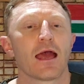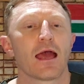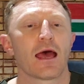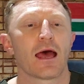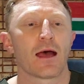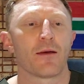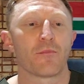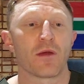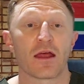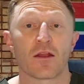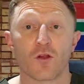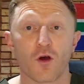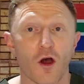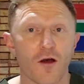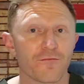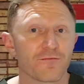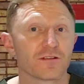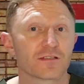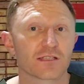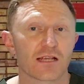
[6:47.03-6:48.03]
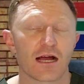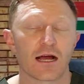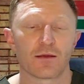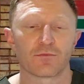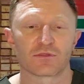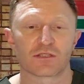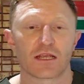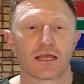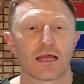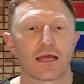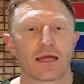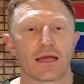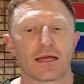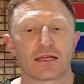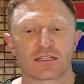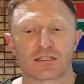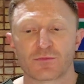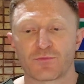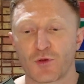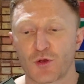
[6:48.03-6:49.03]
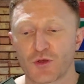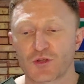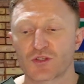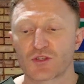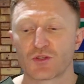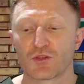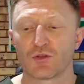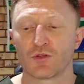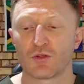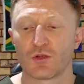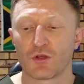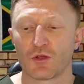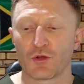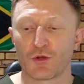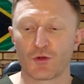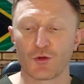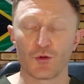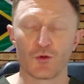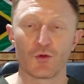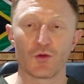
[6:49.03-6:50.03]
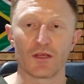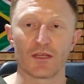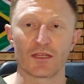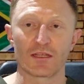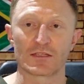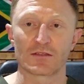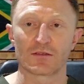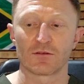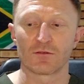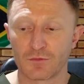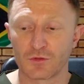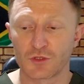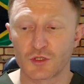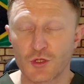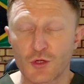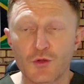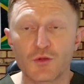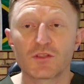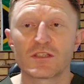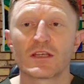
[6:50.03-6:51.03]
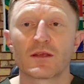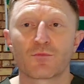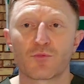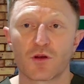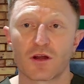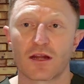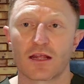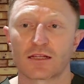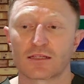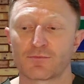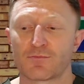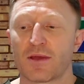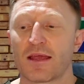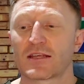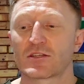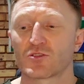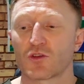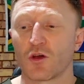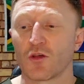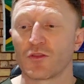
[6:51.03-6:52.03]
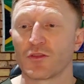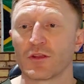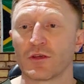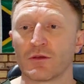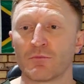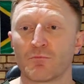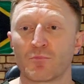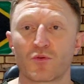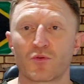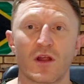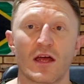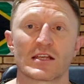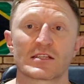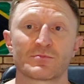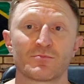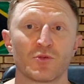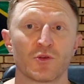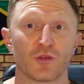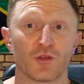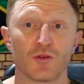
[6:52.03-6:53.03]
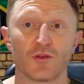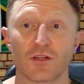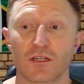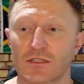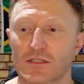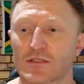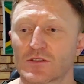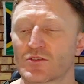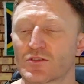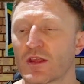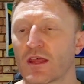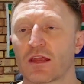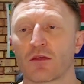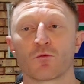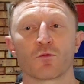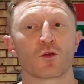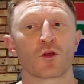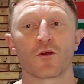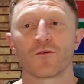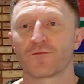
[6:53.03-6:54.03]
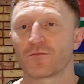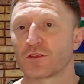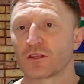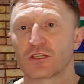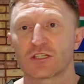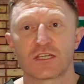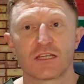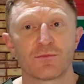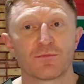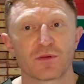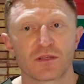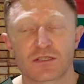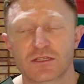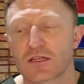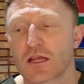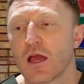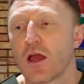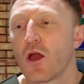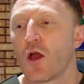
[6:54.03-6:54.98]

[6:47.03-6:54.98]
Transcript: And oftentimes, it's a person who is choosing a product based on the price per unit. So they will go for the cheapest